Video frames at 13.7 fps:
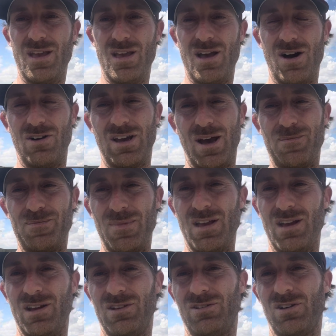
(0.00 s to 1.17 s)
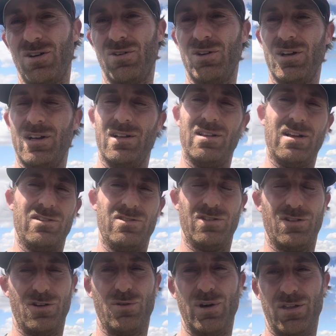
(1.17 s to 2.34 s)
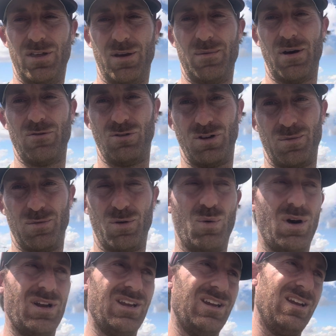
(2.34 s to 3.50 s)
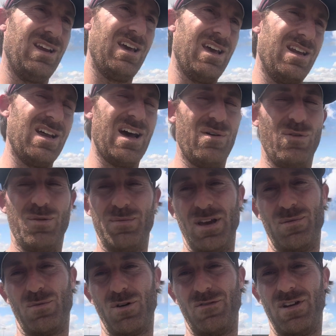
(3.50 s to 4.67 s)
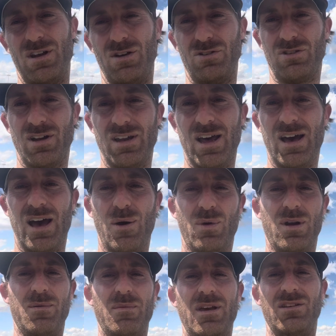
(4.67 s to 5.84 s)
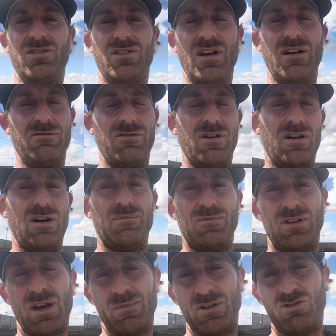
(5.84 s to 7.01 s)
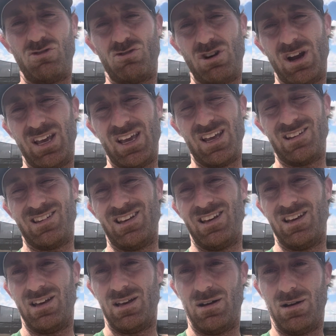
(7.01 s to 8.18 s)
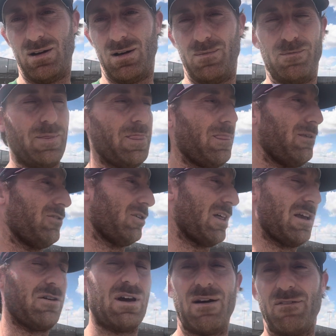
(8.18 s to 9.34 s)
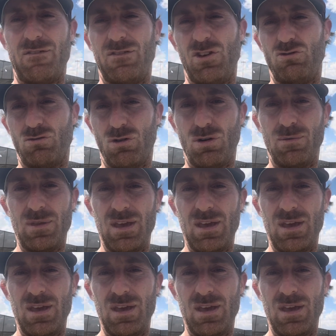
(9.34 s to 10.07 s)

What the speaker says: Okay? So that's just a quick thing about rule number 1. And I will make more videos on that. I want to make stuff demonstrating it so that you have a visual.